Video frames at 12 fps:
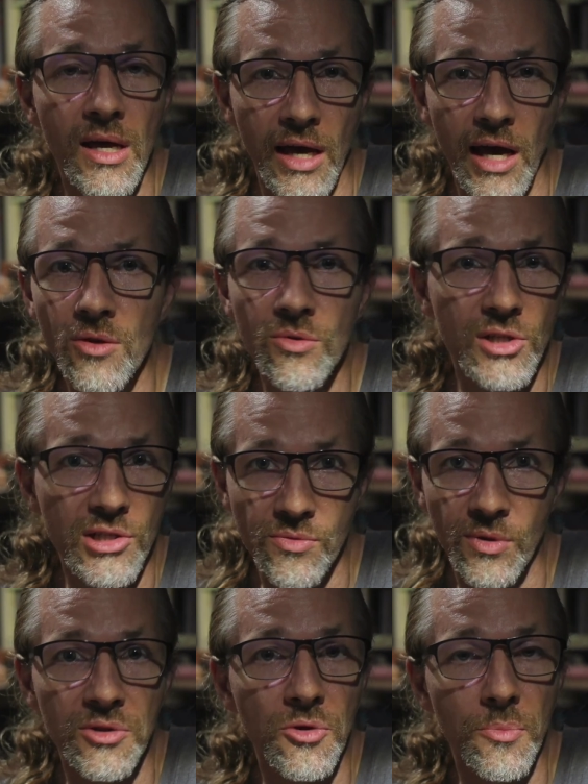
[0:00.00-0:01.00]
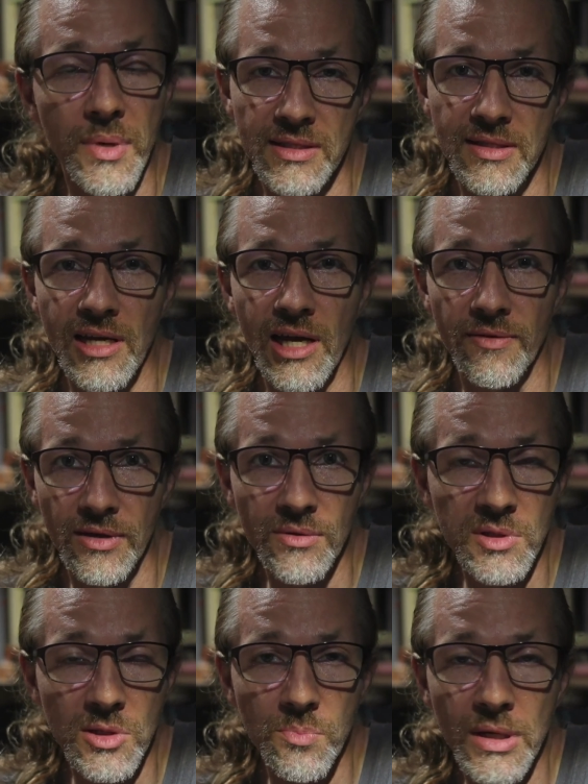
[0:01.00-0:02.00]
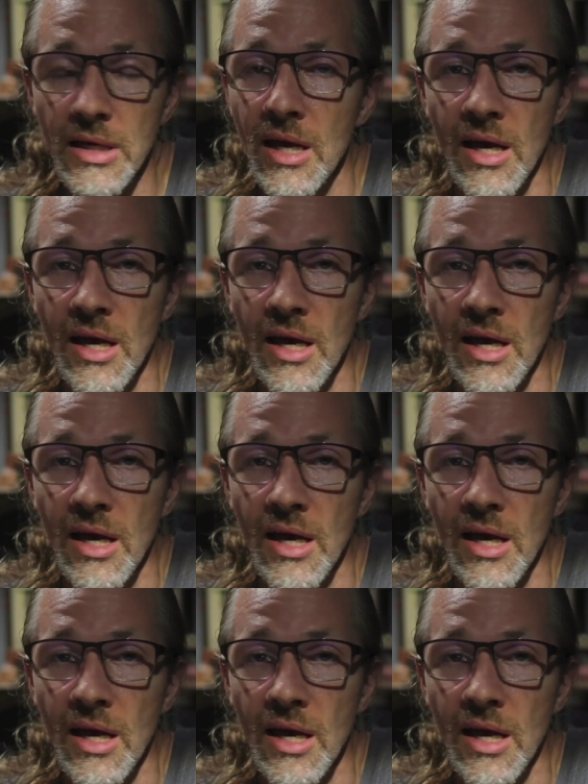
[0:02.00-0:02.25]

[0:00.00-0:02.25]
and you just want the best D I Y recipe,